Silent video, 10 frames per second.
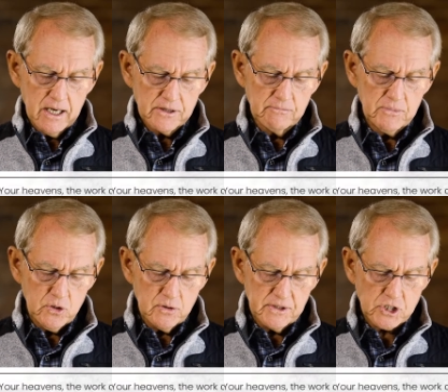the
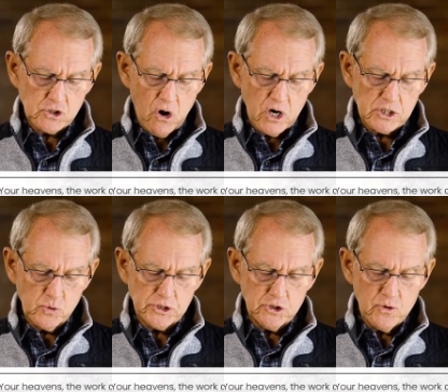moon and the stars
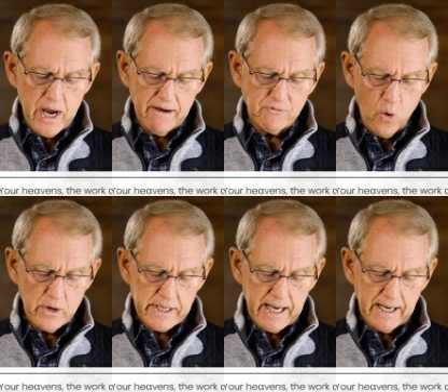which you have
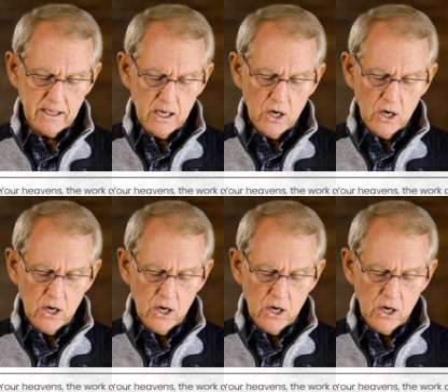ordained,